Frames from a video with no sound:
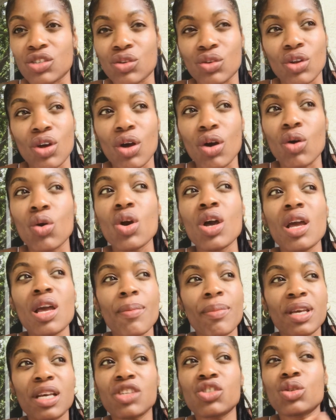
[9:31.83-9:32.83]
you know,
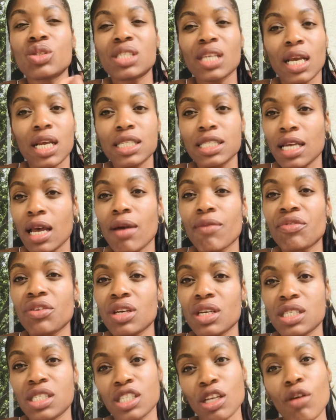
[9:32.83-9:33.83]
because you take a time for
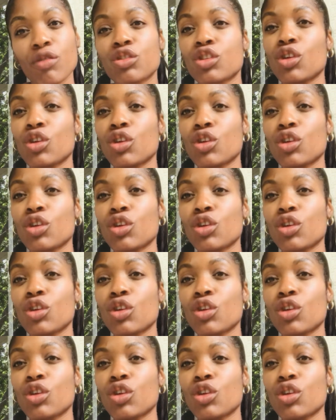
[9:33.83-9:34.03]
yourself.